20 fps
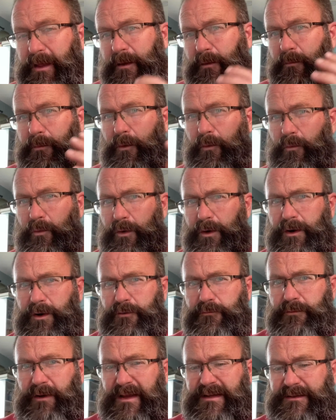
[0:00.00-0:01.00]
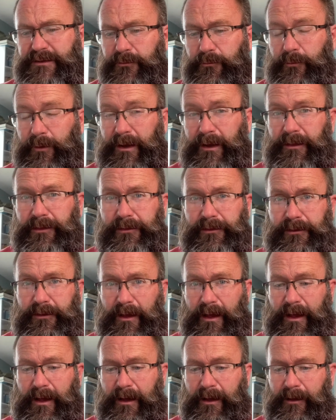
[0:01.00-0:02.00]
But we're going to wrestle with
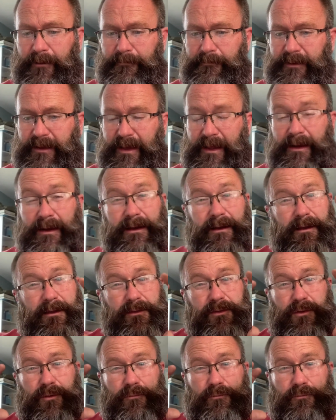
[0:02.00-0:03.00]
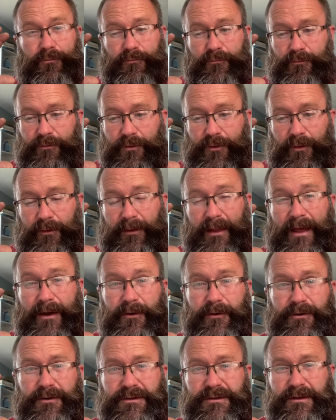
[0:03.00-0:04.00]
getting the
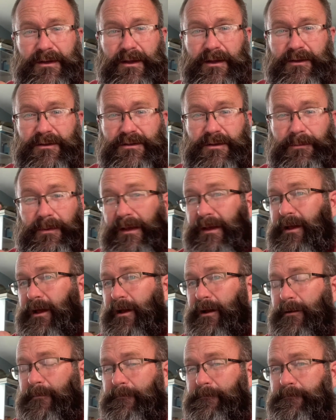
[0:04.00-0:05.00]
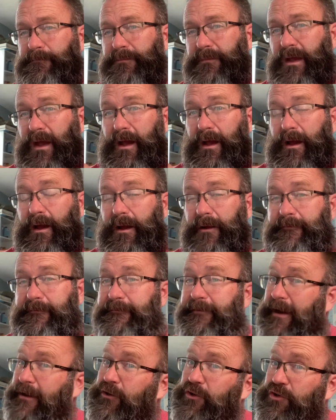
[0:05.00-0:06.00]
letters to become
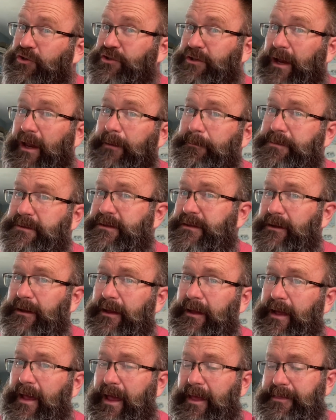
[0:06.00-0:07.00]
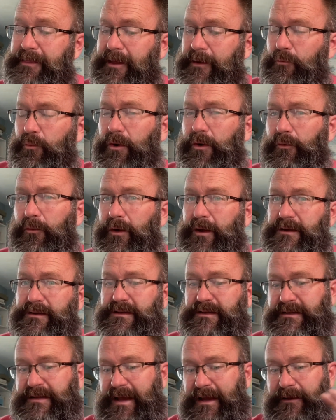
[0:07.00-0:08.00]
vector shapes. And then we're going
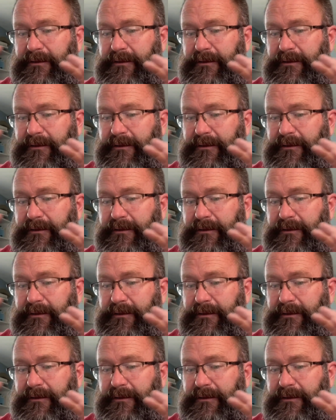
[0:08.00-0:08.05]
to take